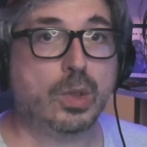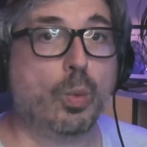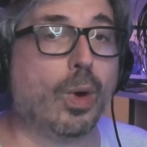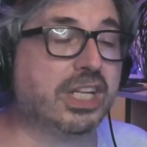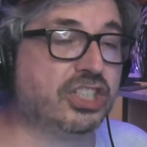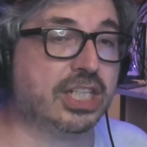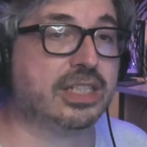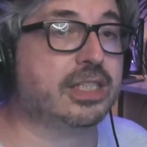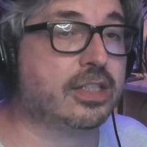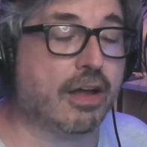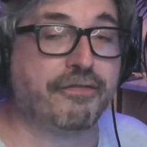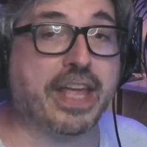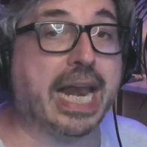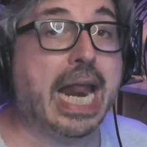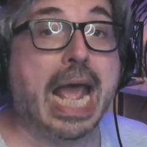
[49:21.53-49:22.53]
watching
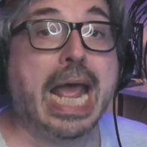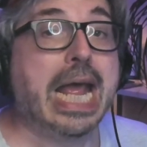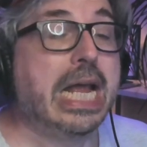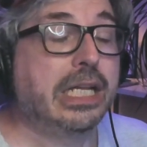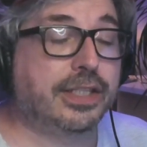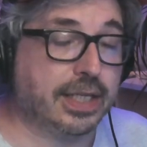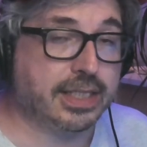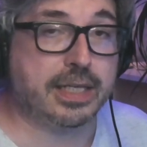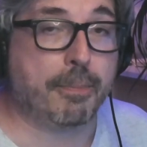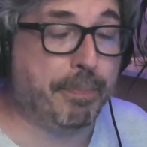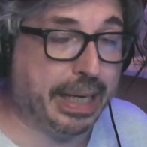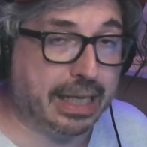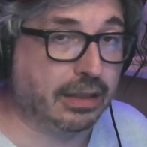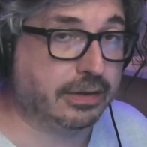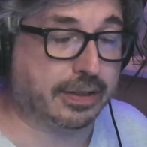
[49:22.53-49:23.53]
stuff that doesn't
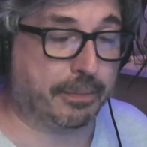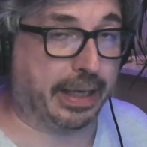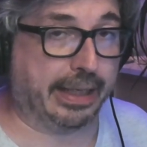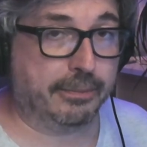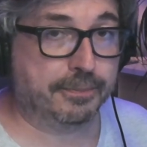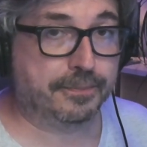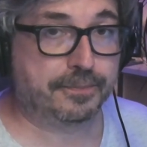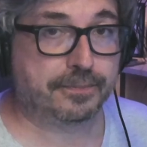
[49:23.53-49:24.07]
appeal to me